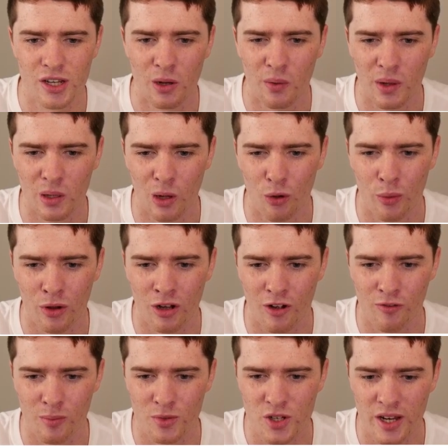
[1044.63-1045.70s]
see all the loot we got
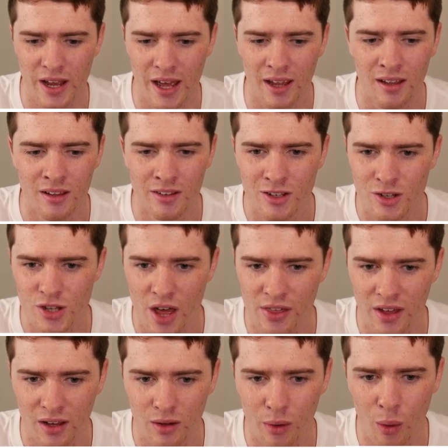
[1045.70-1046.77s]
from today. So I
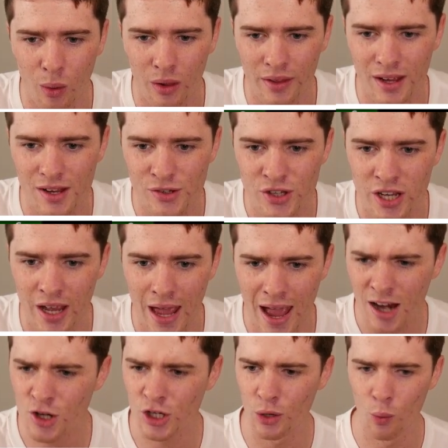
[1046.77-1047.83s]
think all of these here.
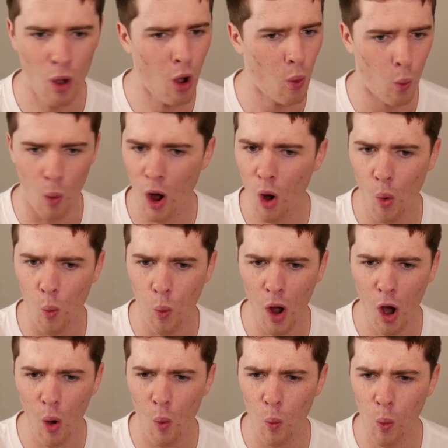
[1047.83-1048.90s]
Actually, whoa.
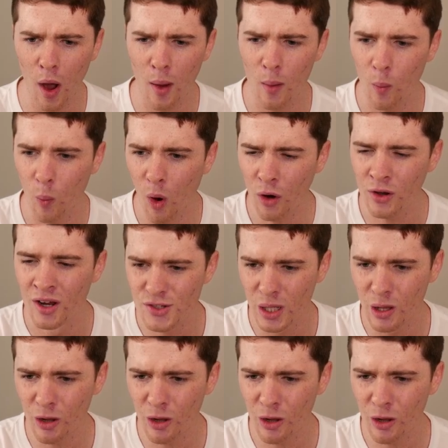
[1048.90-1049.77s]
What? There's a